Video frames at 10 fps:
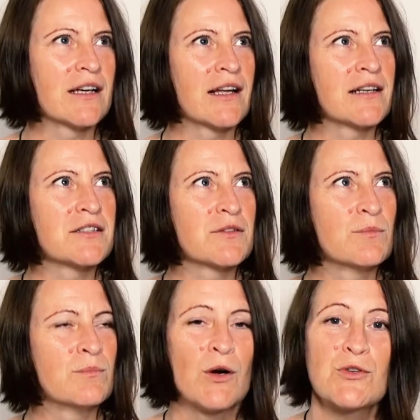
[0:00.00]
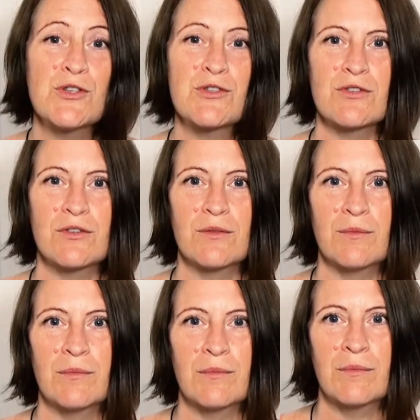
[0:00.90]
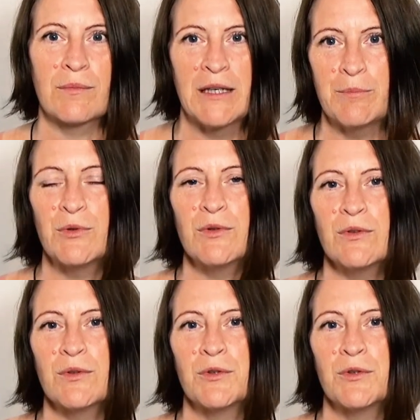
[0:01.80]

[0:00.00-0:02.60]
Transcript: and most people